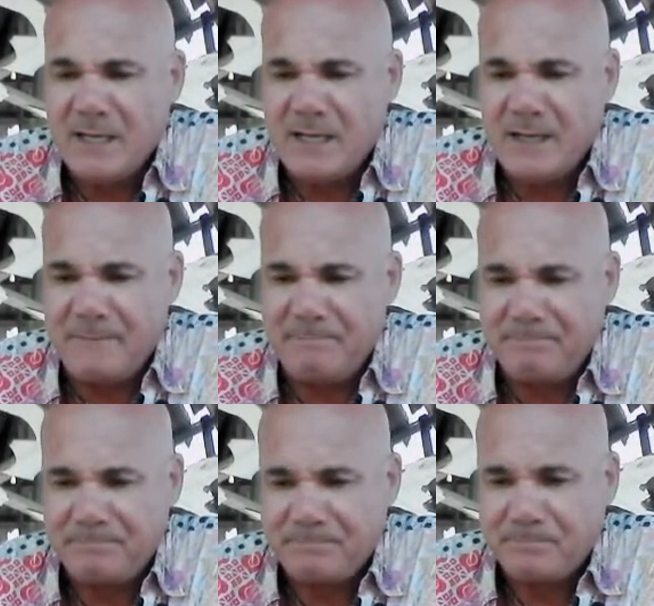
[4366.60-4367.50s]

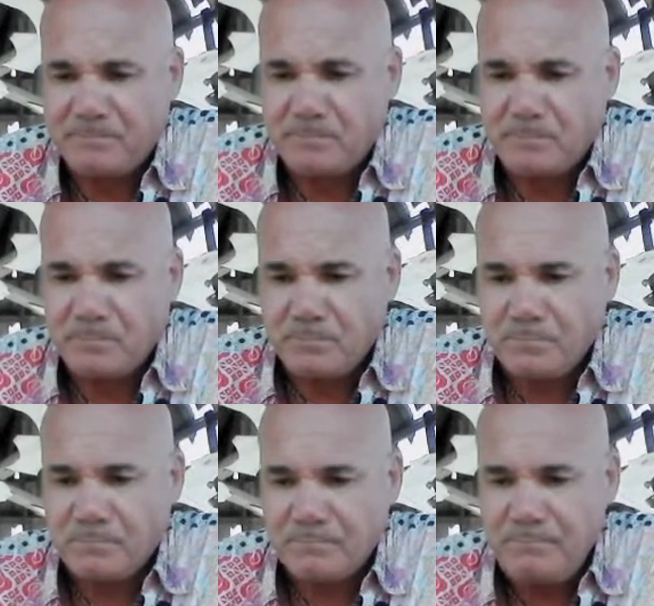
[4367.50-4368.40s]

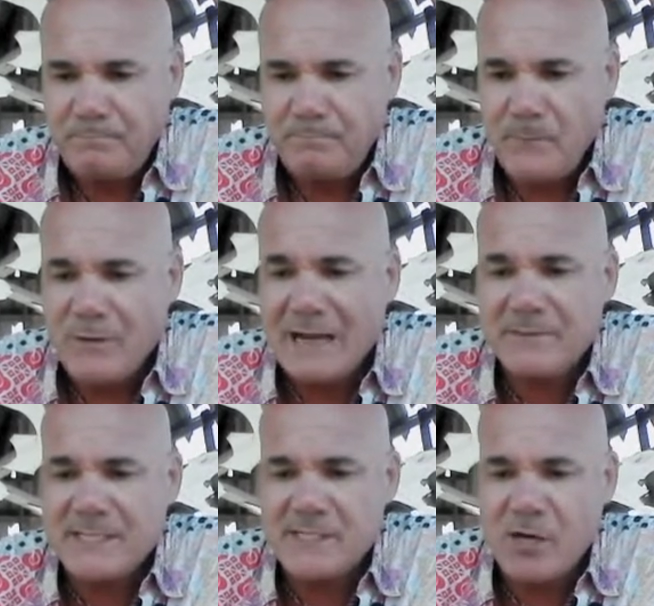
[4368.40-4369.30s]

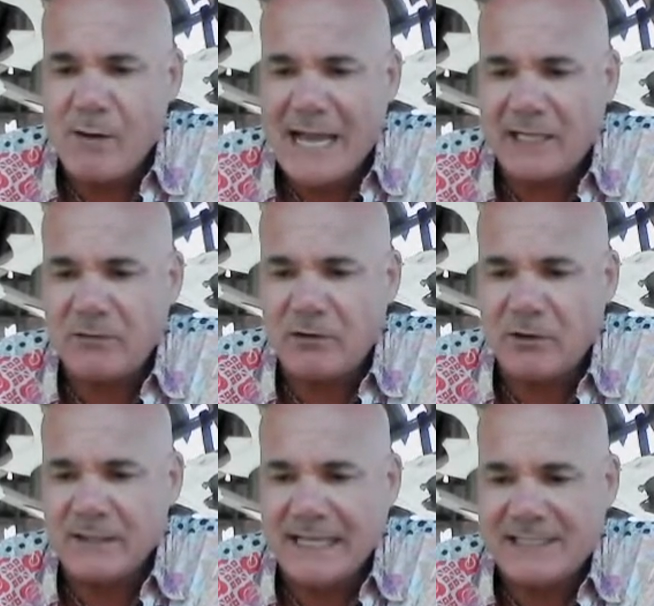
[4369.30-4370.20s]
Rackman says no Acura
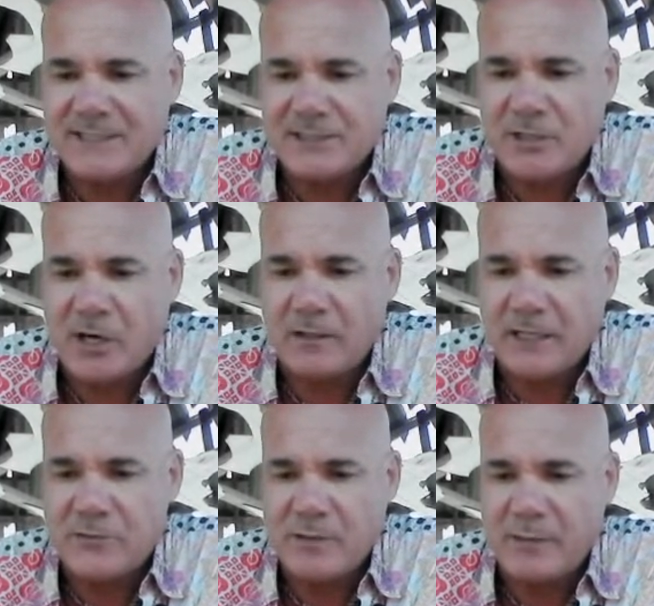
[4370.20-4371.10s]
or Lexus car
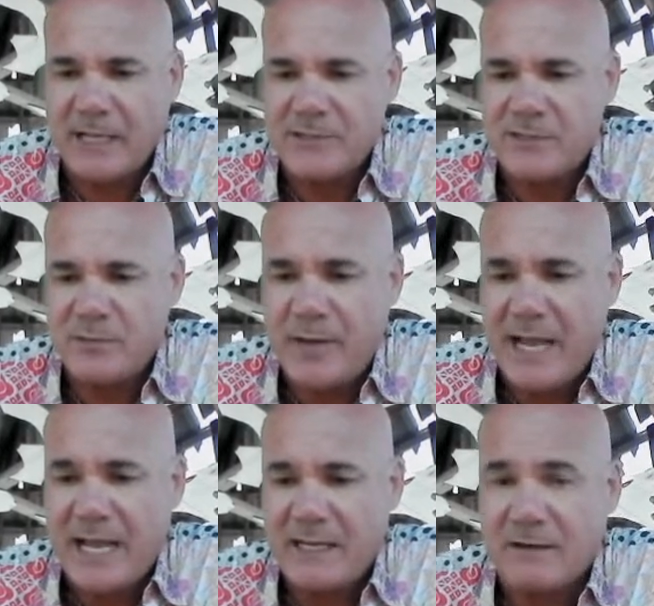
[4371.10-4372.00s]
luxury brands in
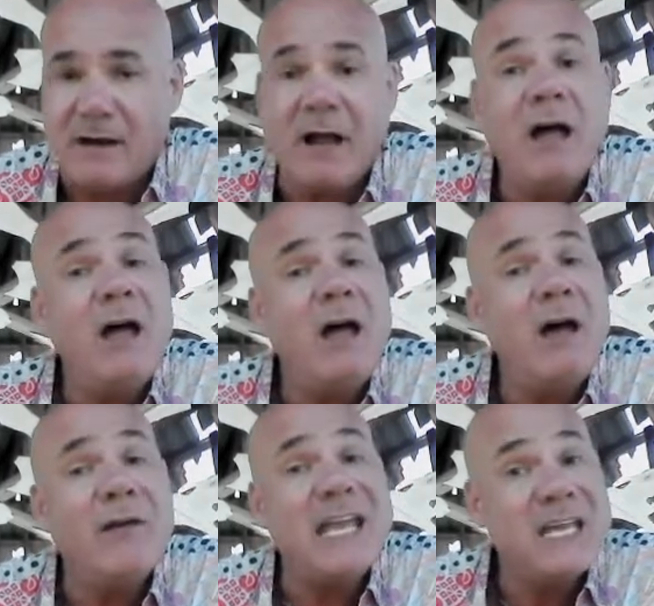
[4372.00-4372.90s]
Japan either.
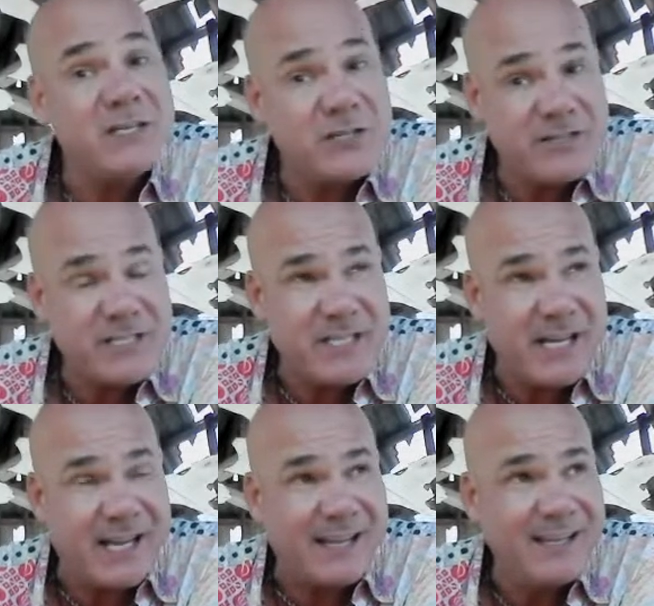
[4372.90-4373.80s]
Oh,
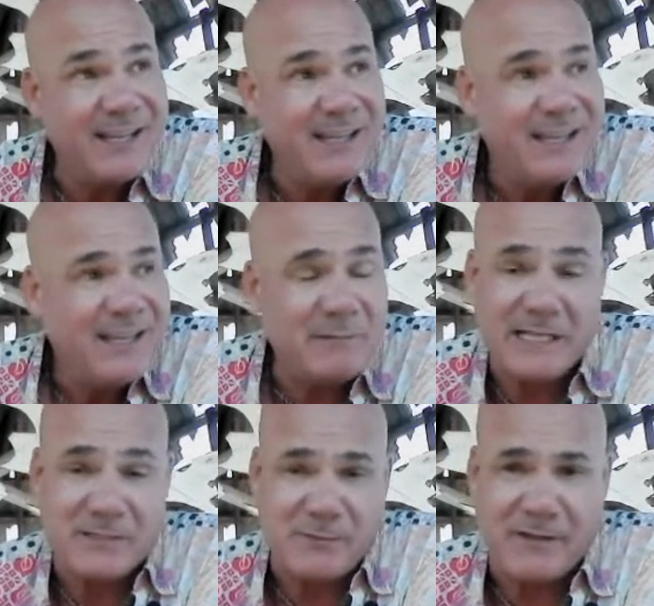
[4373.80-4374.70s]
interesting. I mean,
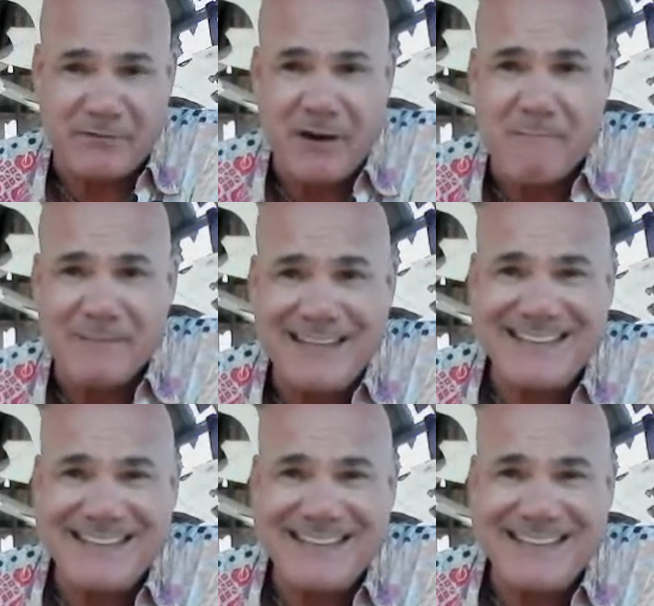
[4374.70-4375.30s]
that's where they're from.